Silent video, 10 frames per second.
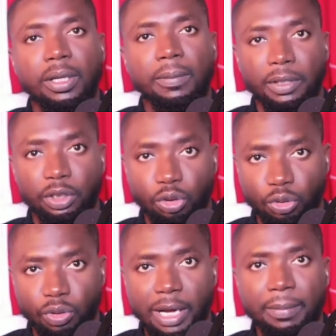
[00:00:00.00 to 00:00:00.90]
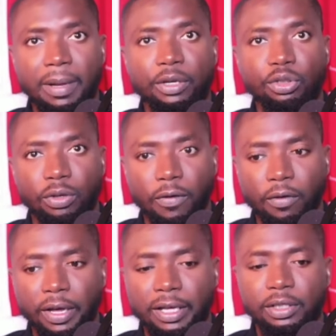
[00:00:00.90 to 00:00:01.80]
please subscribe, and do not
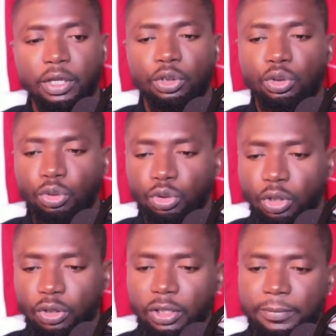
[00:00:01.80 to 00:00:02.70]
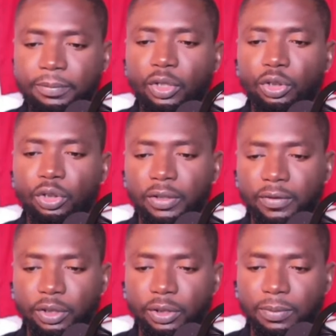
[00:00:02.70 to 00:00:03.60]
forget to turn on your
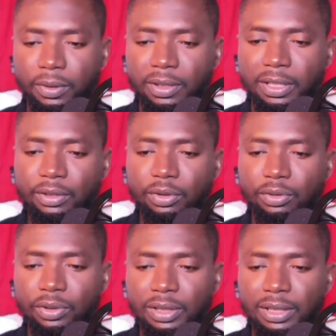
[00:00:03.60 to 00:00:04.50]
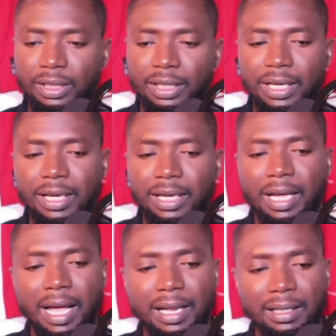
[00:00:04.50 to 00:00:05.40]
notification bell. So let's go to the
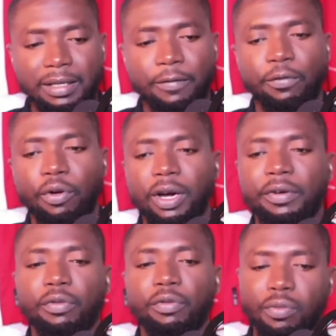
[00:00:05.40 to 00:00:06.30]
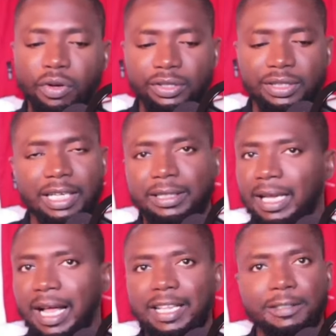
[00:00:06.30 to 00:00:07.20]
Calafiori rumors that
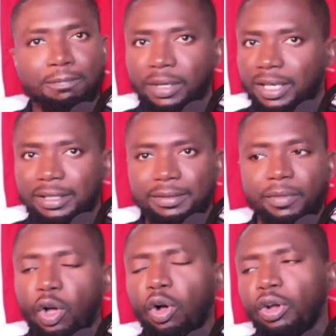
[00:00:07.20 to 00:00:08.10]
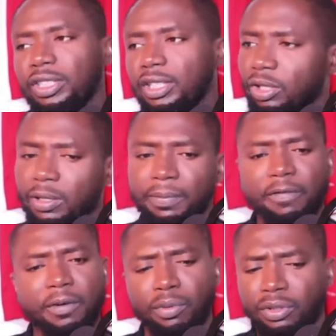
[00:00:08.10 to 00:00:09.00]
has been hotting up.
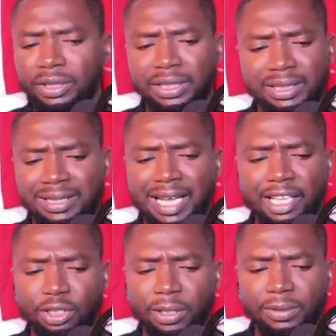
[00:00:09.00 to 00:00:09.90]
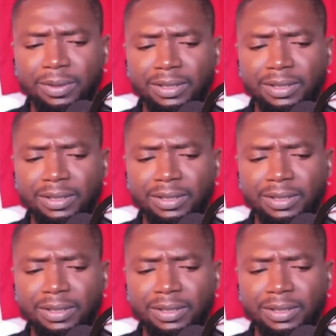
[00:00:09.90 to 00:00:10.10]
Everybody's gassed up, especially